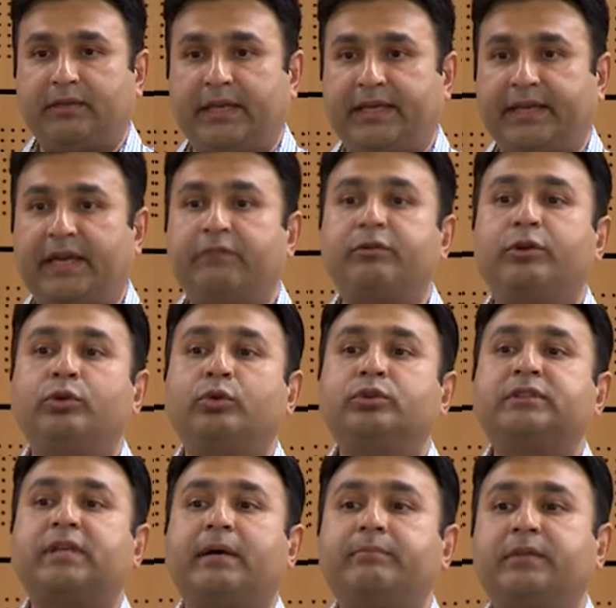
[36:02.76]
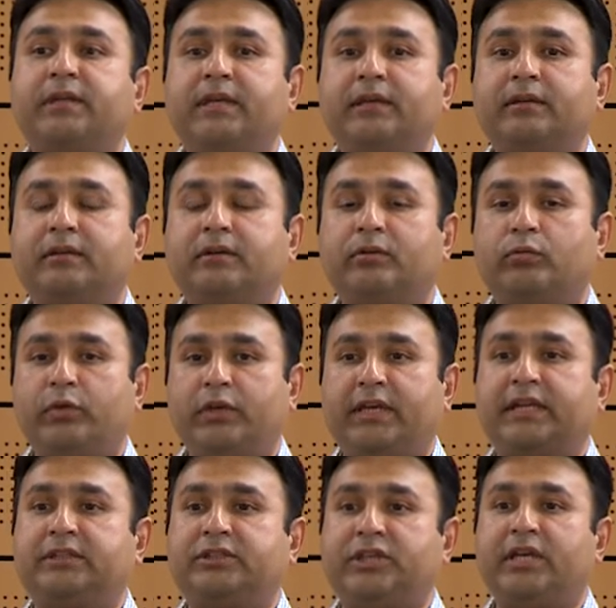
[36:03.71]
Like, can we do something? We
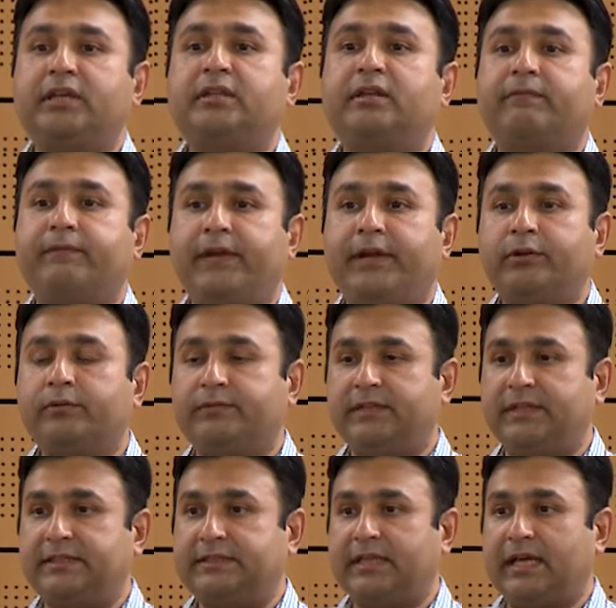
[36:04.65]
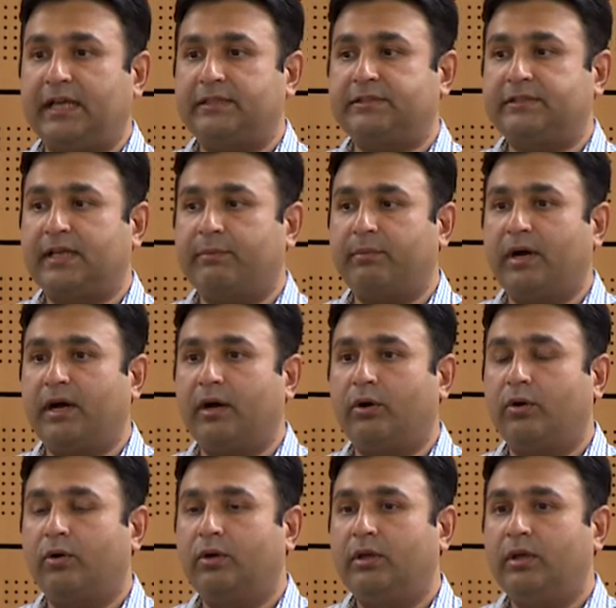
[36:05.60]
can change the fate of these cells
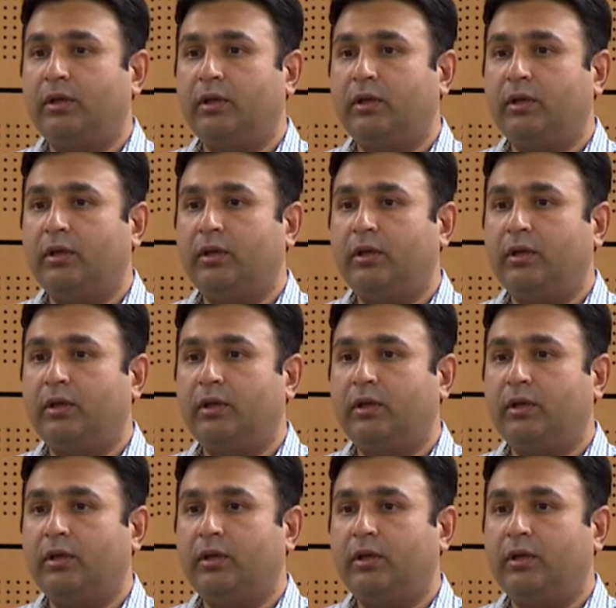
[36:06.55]
somehow